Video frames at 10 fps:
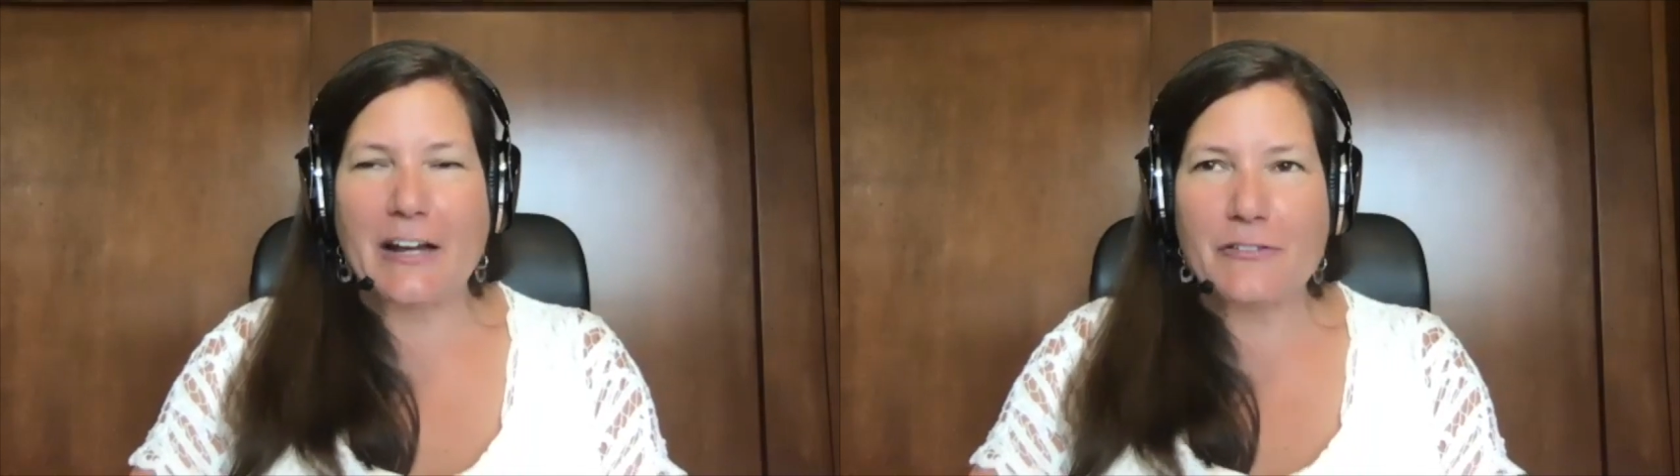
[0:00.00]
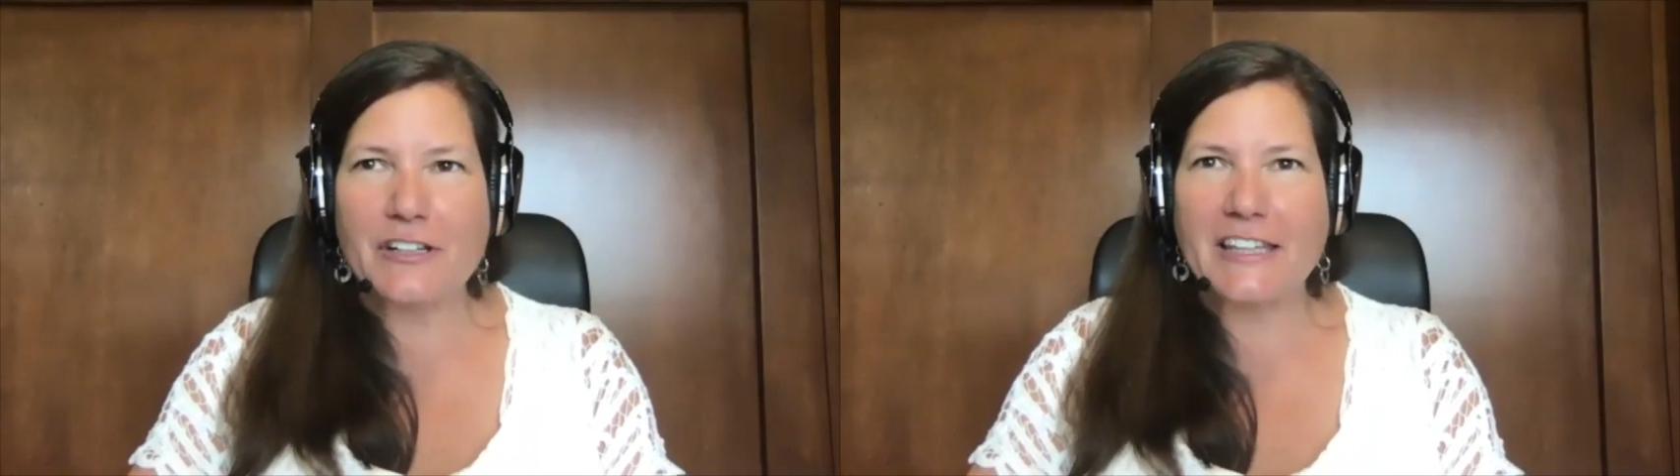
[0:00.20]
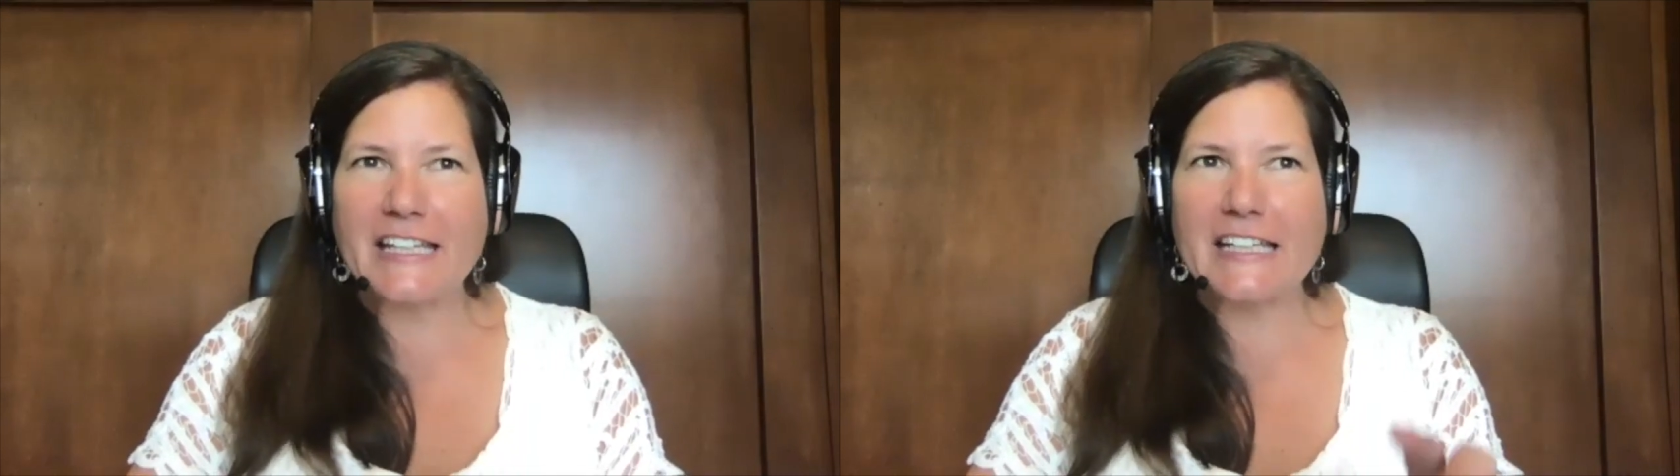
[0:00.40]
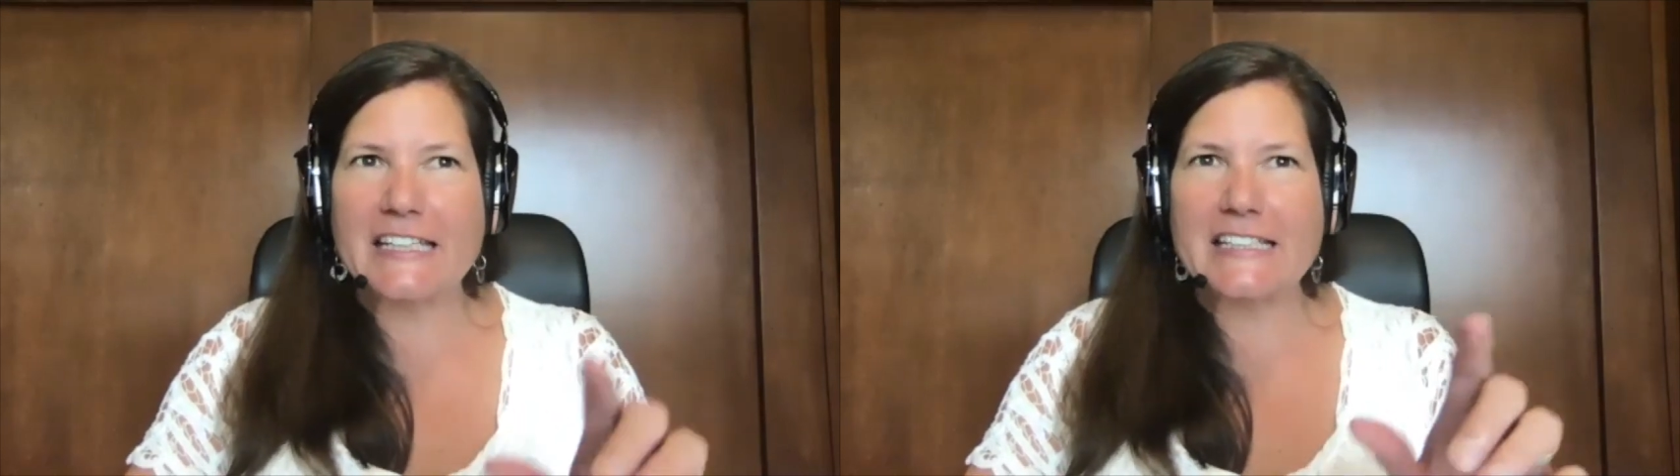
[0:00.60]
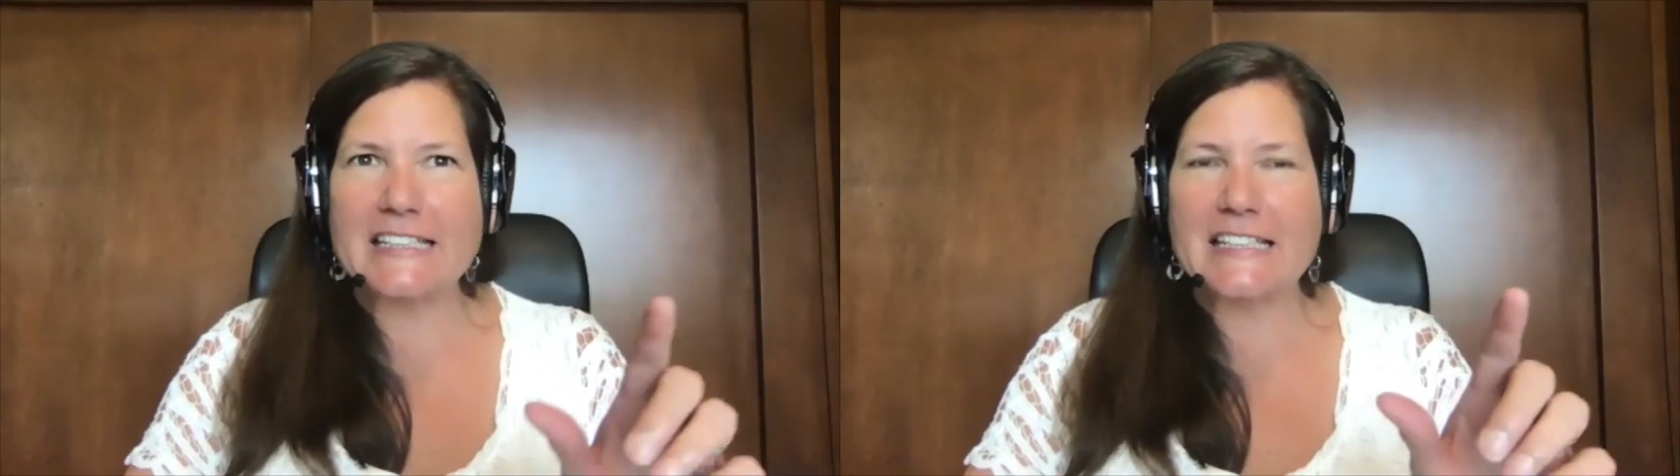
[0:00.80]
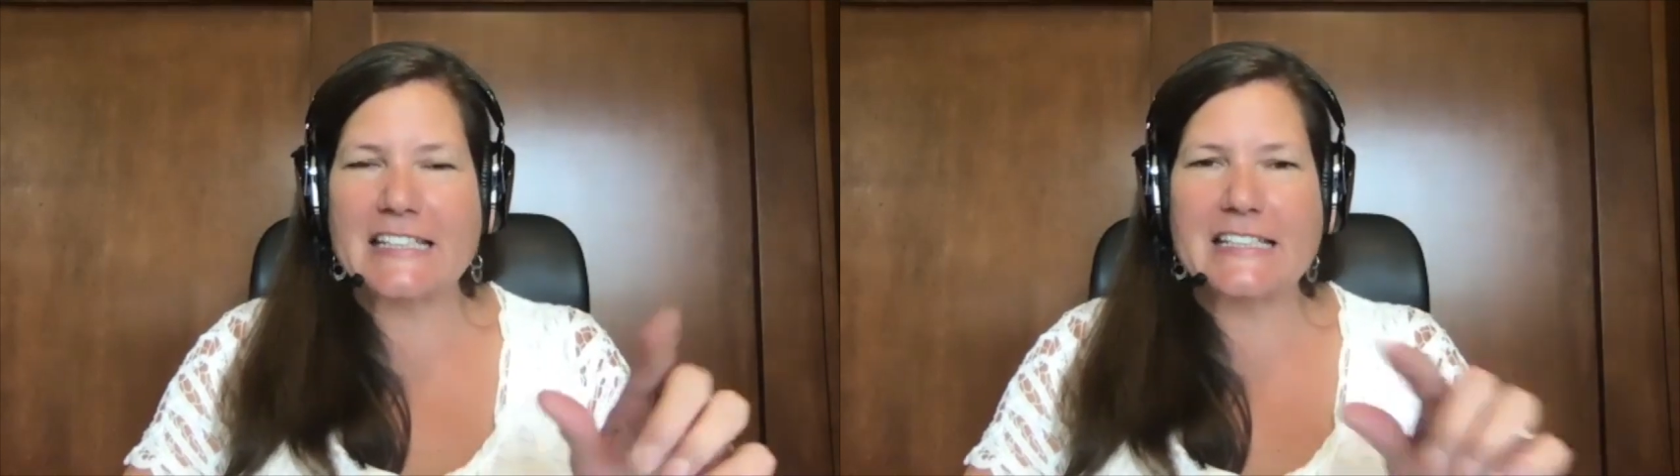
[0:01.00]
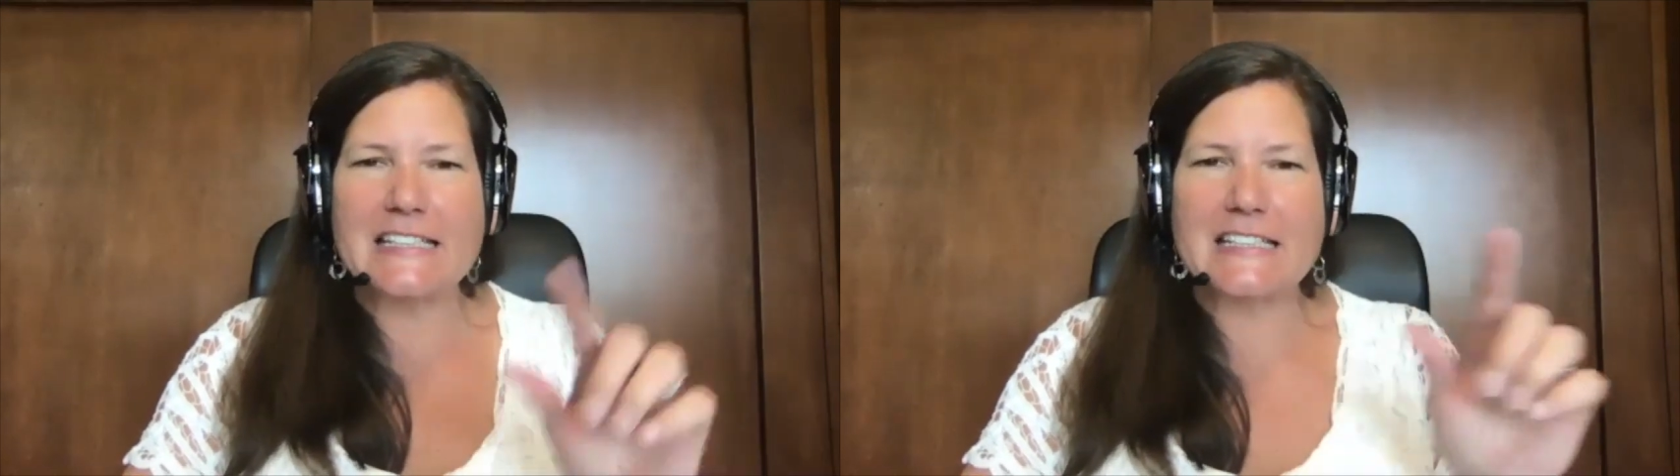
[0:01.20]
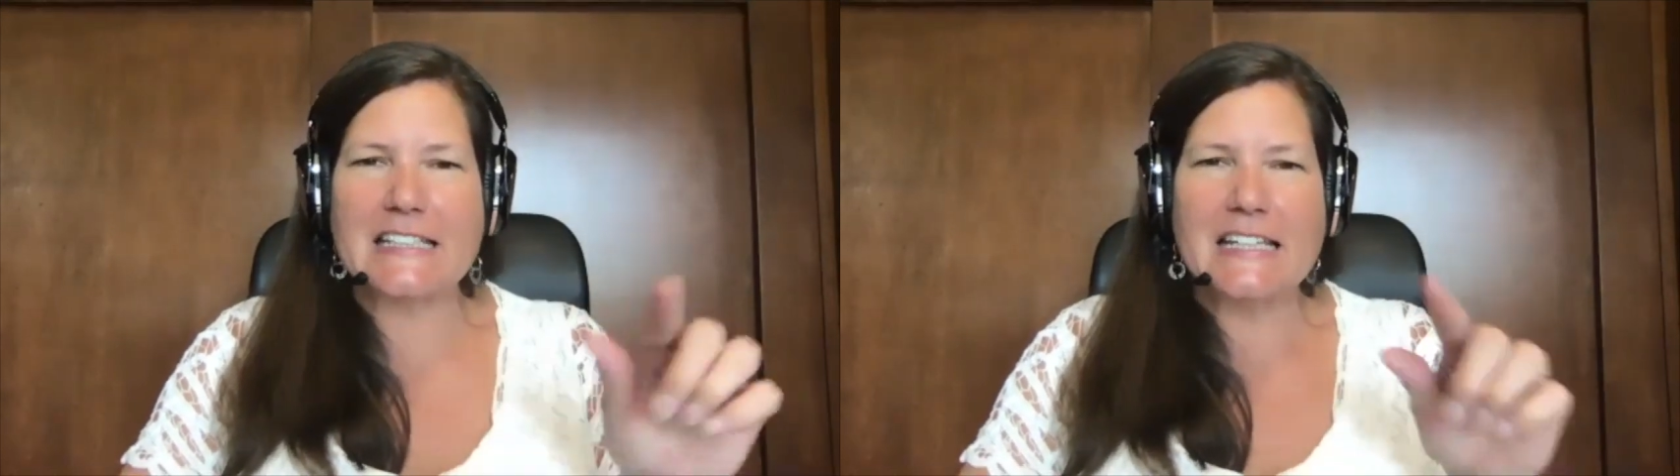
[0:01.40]
Everything is
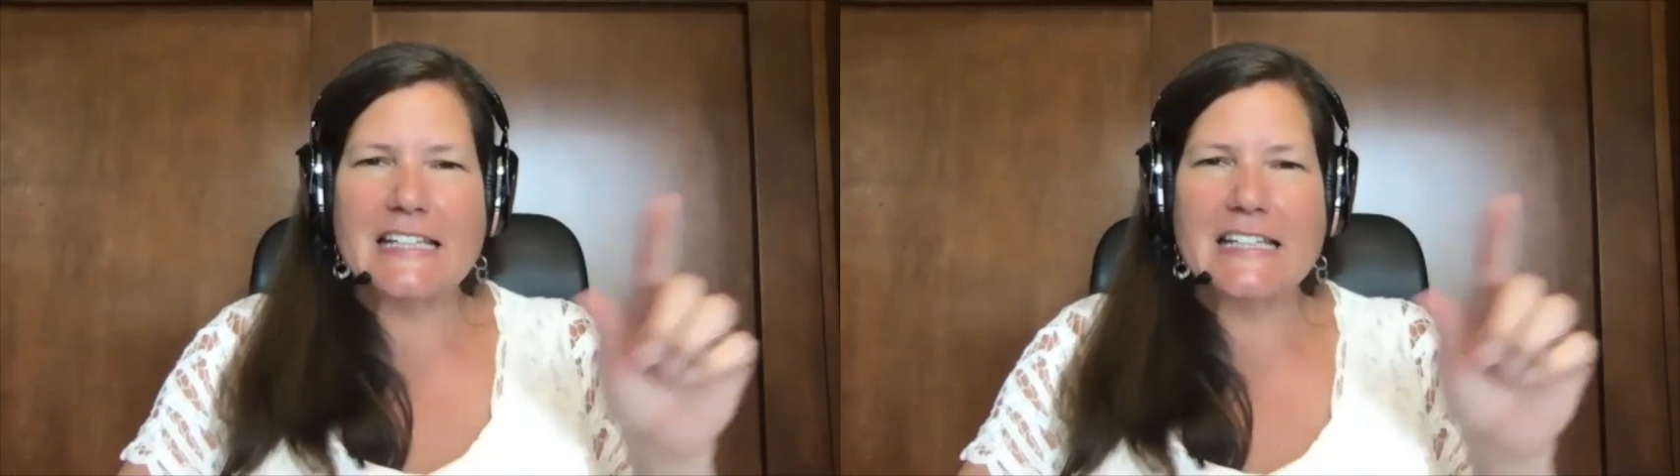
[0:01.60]
this